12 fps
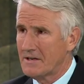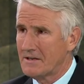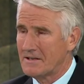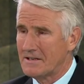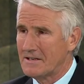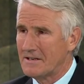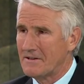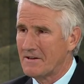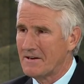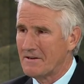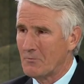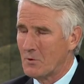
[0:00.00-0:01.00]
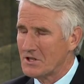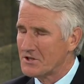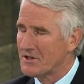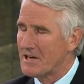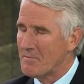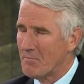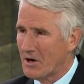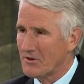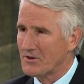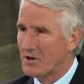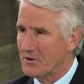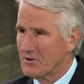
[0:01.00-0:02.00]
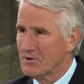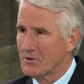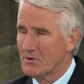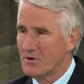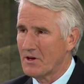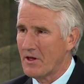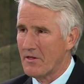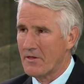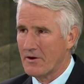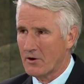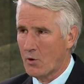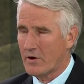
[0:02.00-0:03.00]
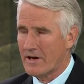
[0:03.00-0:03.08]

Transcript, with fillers: uh, which they must do, they're going to